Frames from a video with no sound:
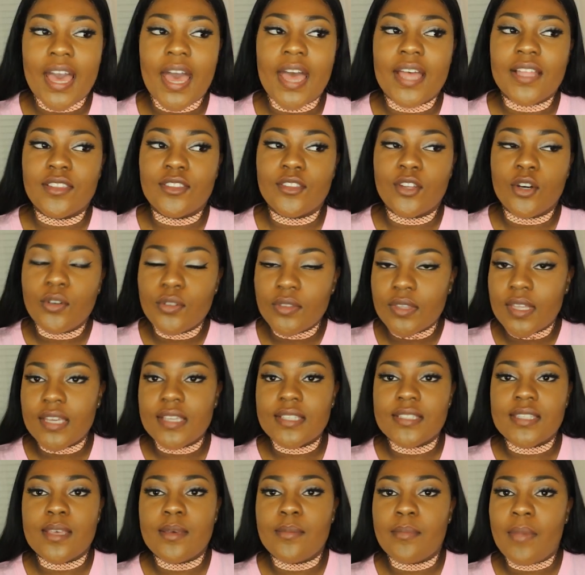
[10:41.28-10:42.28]
i throw
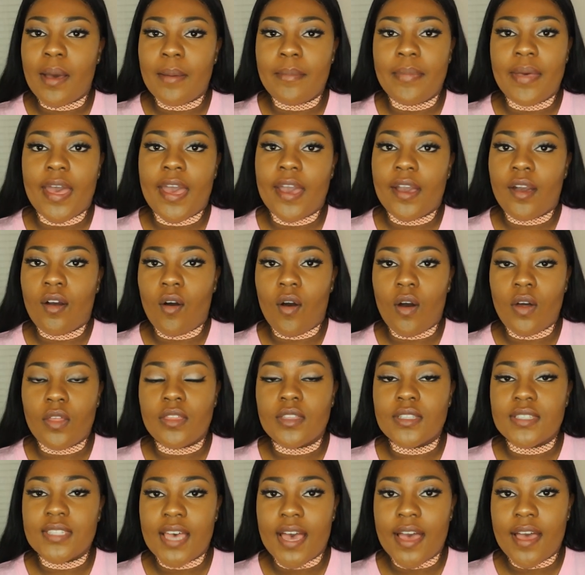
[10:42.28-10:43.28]
things in my bag all
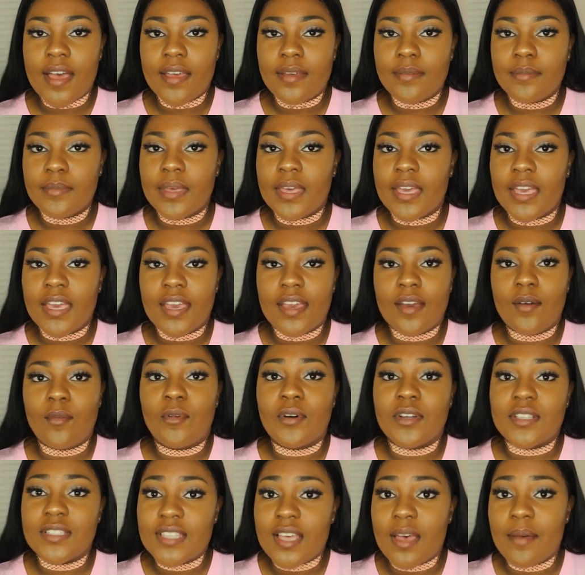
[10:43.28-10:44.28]
the time and
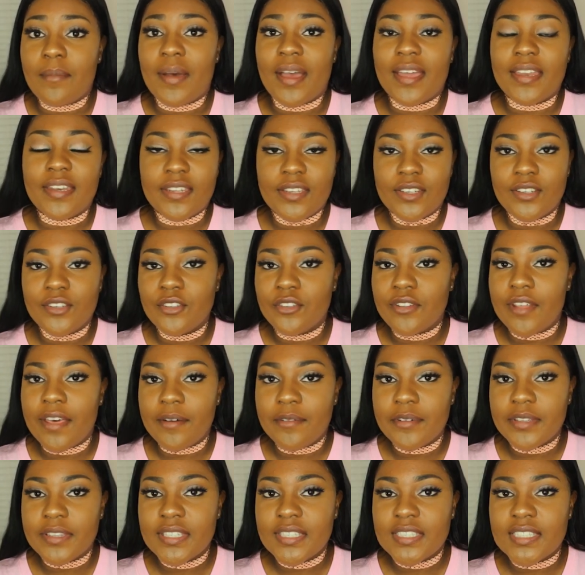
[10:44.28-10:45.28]
one time i did do
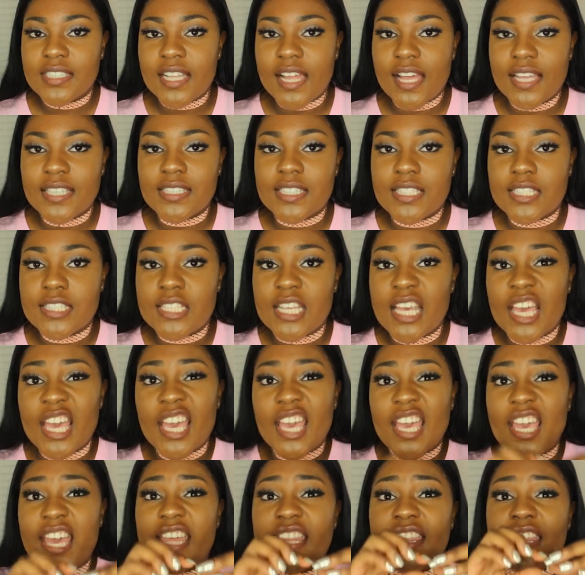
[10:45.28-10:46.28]
that with these glasses
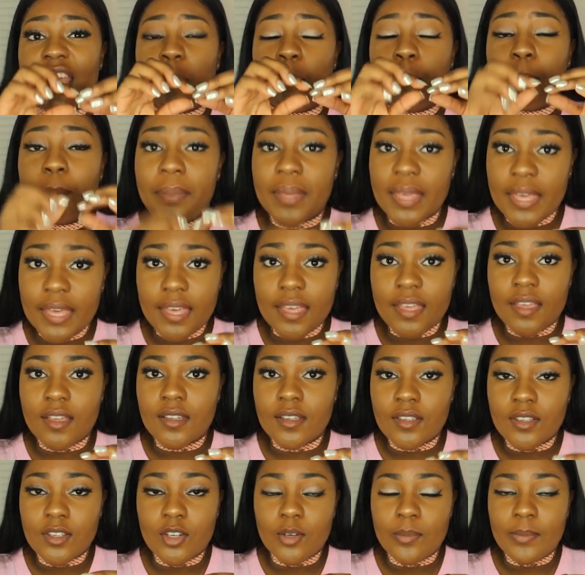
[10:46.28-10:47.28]
and they bent a
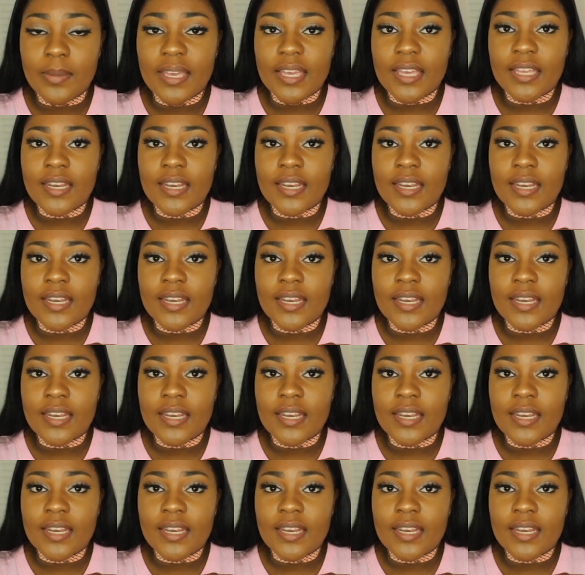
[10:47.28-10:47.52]
little bit